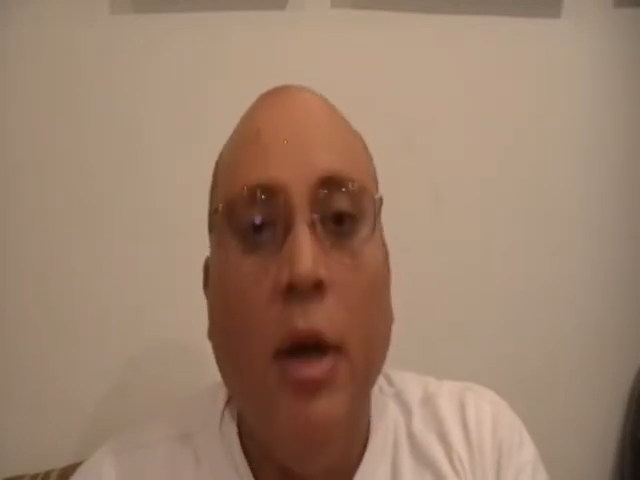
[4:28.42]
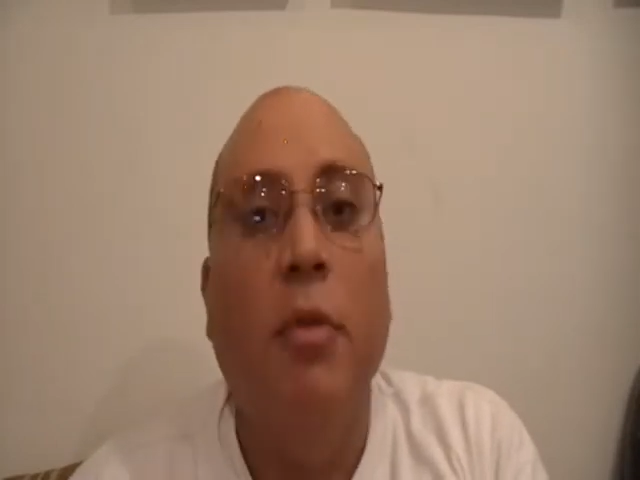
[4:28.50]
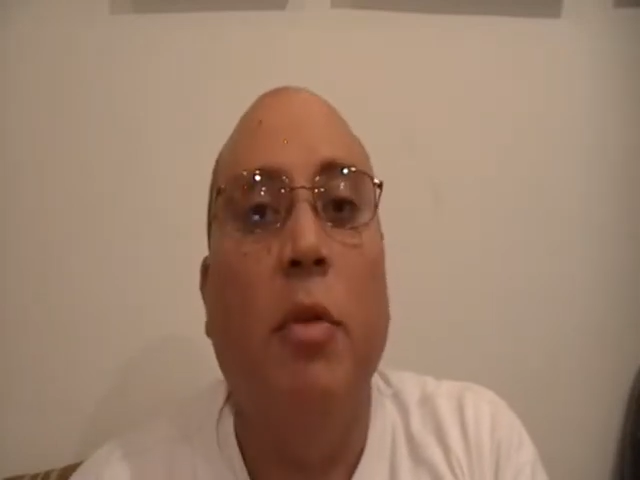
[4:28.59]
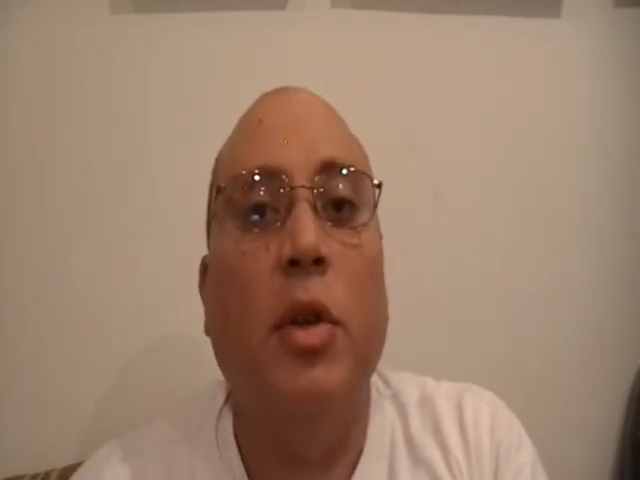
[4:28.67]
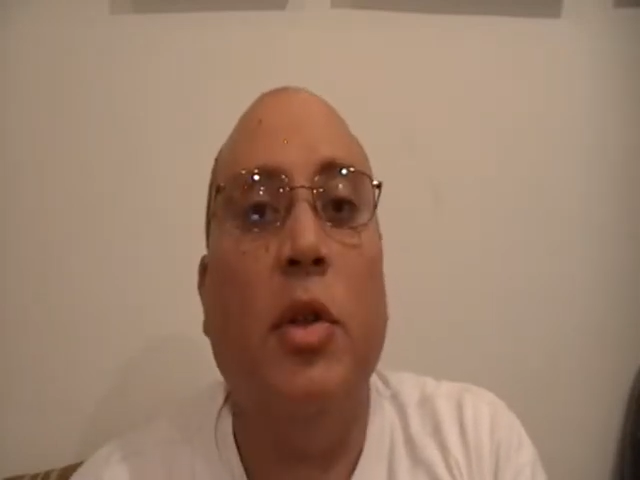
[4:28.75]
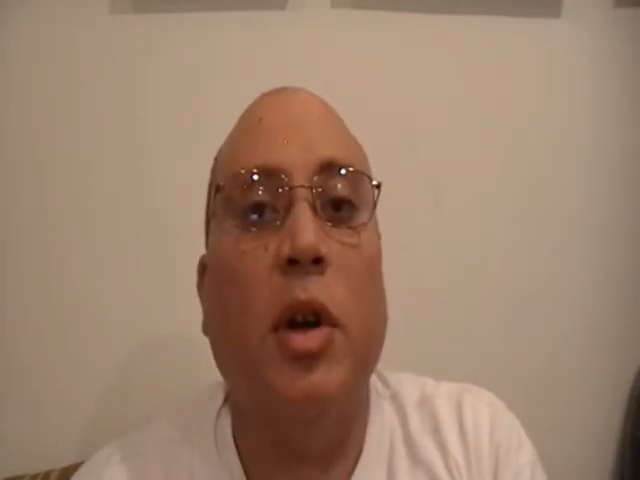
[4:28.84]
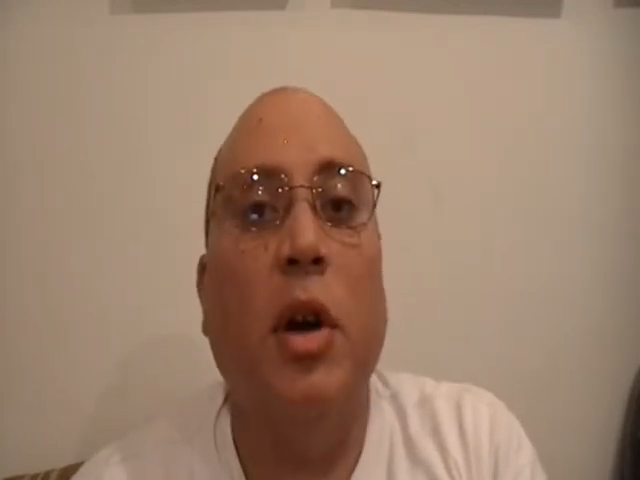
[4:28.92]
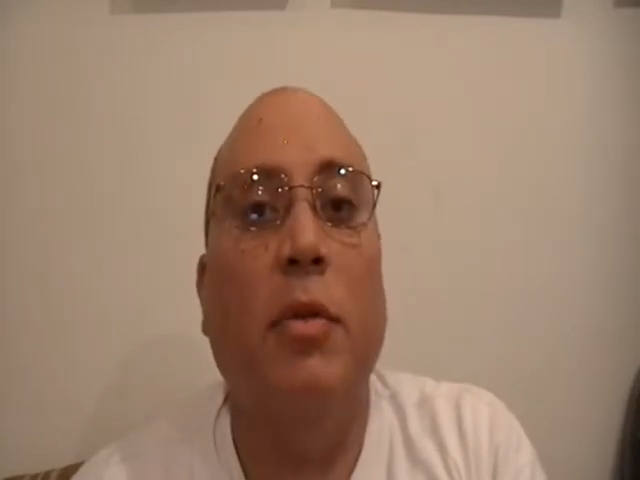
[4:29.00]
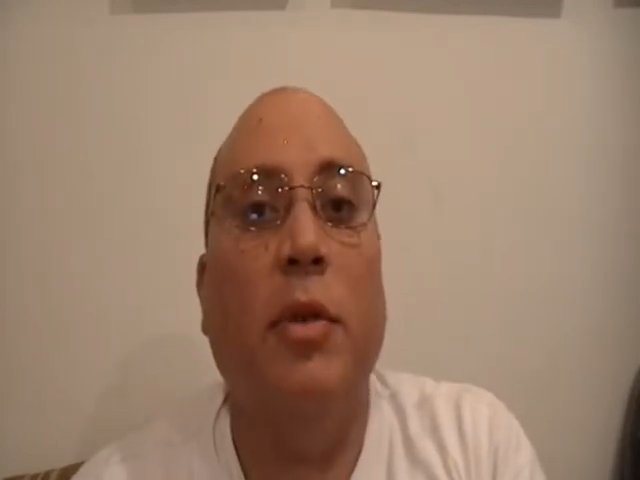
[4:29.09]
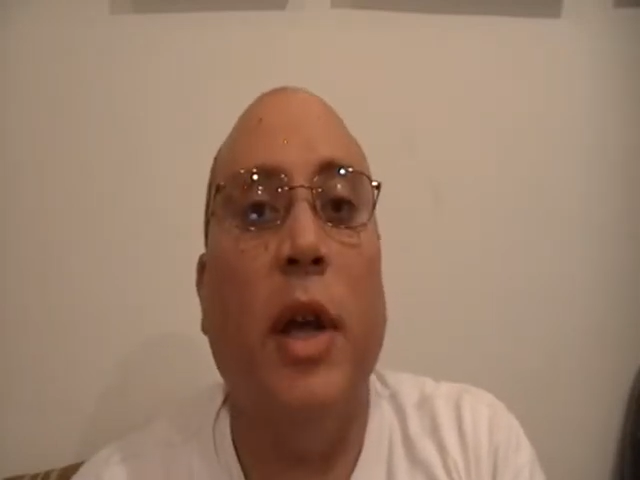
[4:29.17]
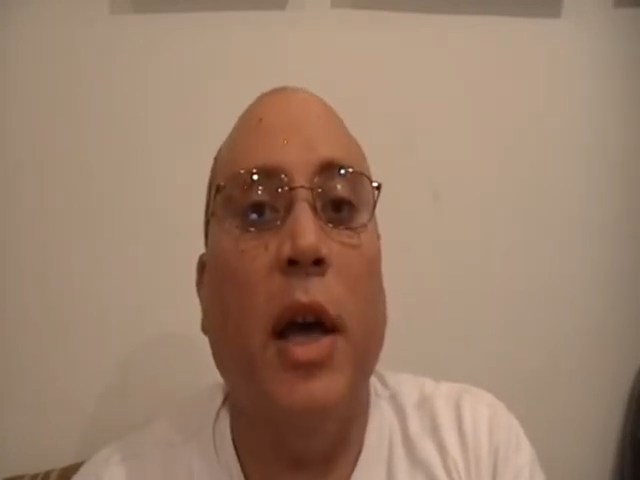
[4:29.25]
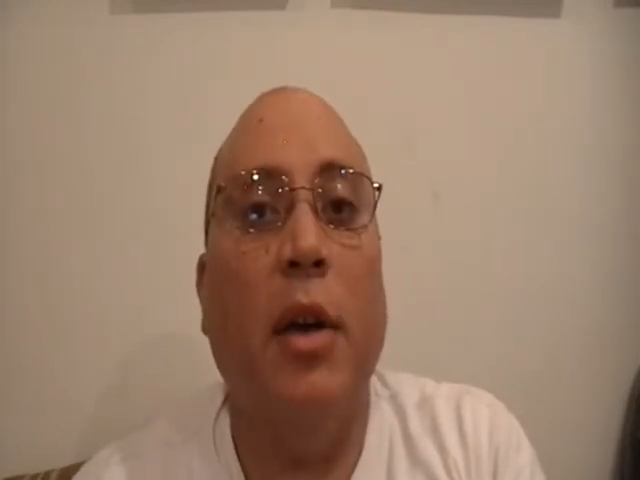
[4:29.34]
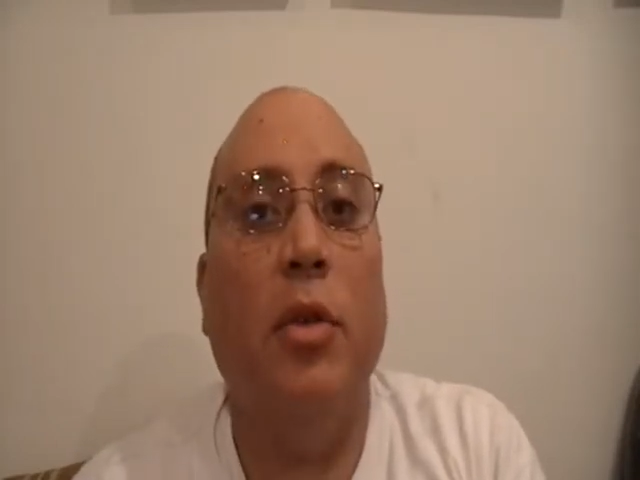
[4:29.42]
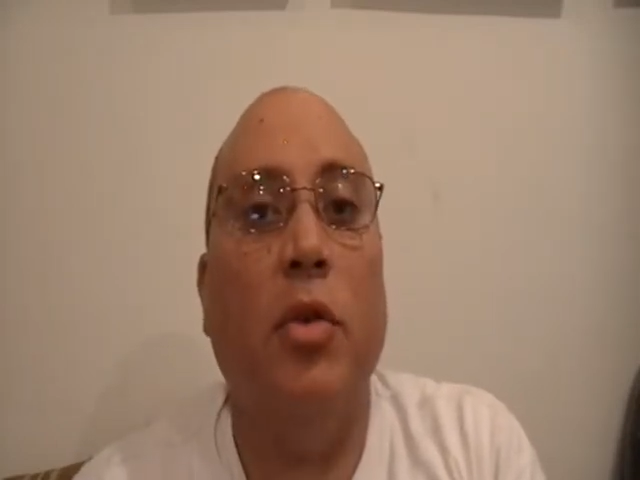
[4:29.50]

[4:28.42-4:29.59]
which comes down